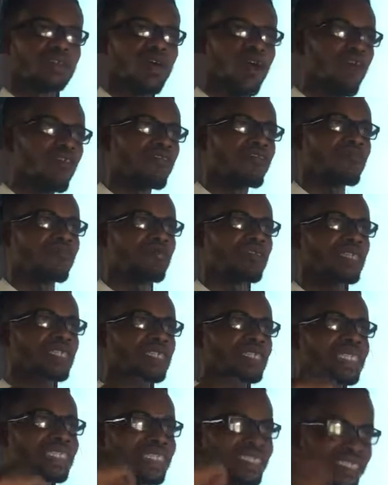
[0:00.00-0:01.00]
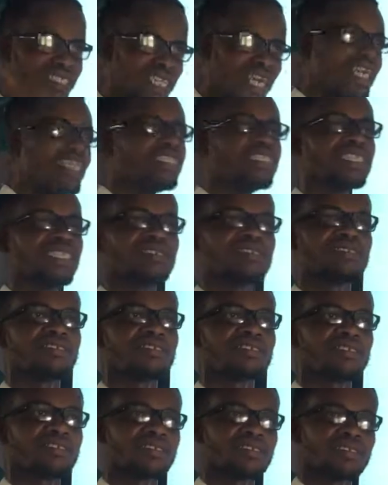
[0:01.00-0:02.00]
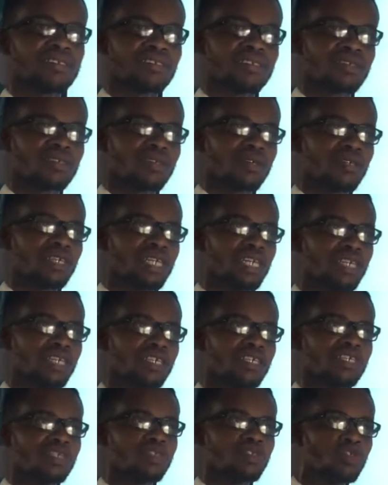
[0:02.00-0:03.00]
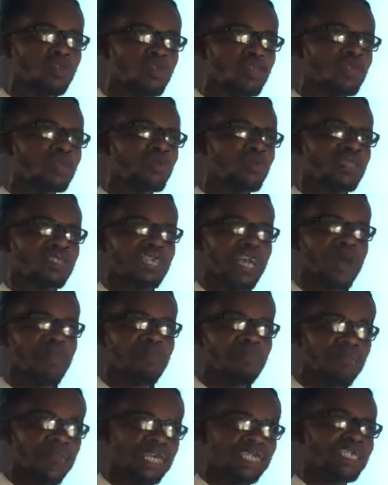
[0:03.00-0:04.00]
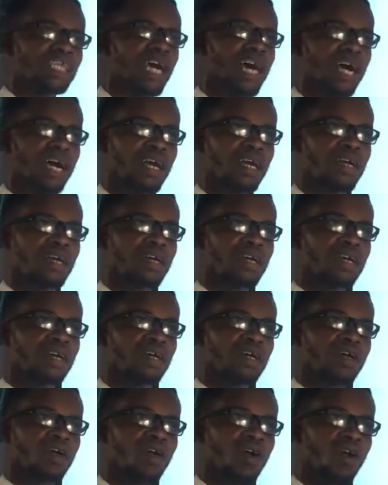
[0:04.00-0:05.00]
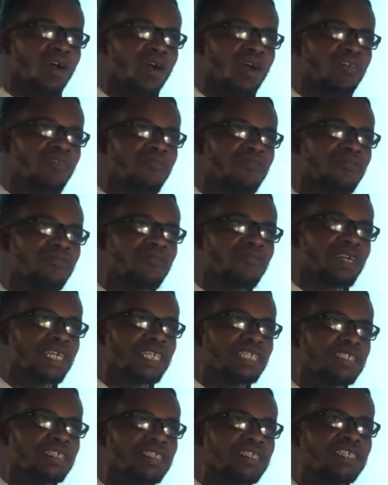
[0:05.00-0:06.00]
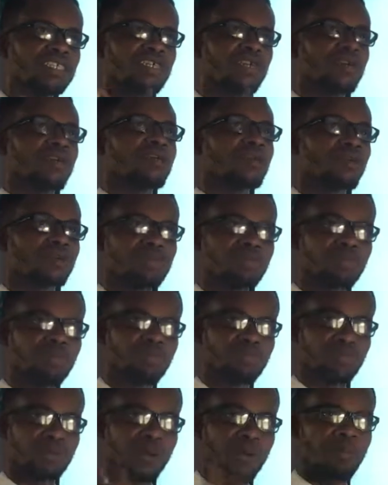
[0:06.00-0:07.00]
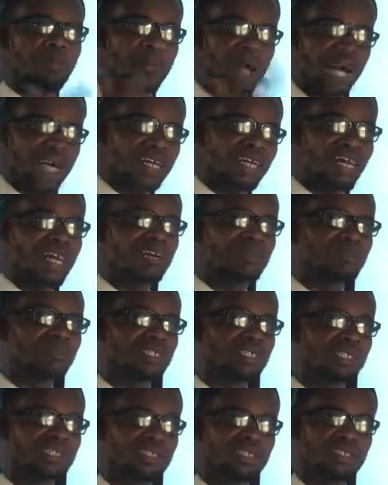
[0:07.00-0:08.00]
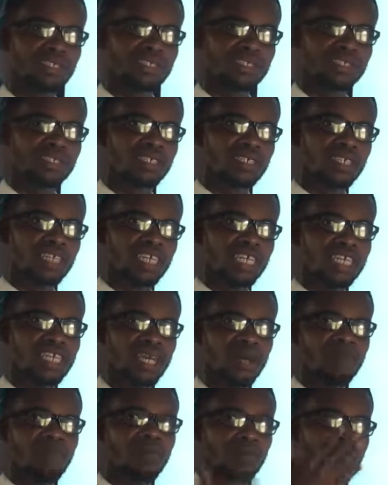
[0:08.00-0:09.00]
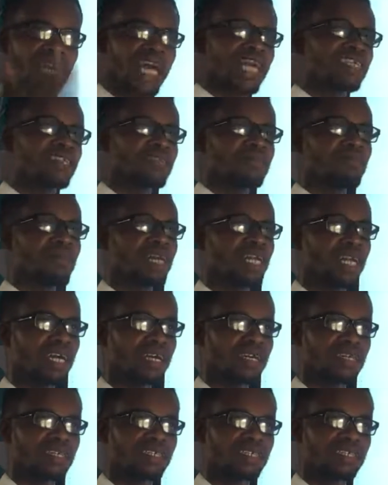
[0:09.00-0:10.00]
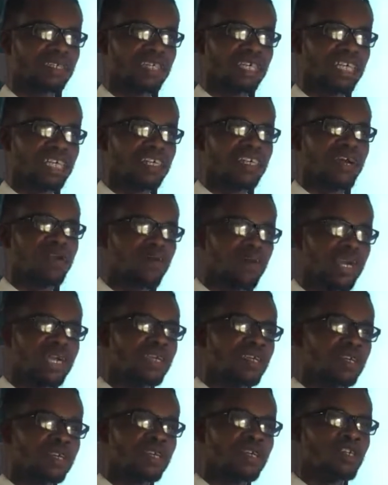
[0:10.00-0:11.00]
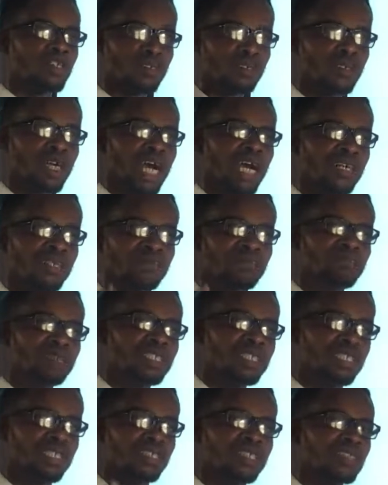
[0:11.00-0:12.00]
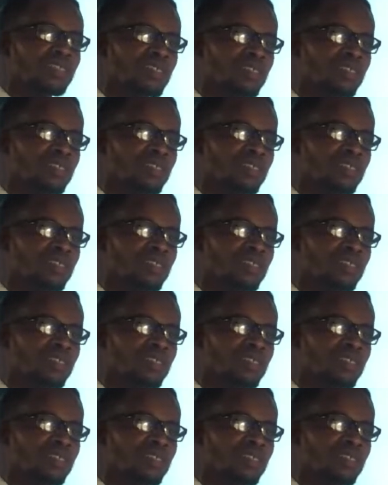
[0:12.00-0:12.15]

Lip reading: of intelligence. Okay? Do it with a measure of decorum, proper language, in a polite manner, in a way you can be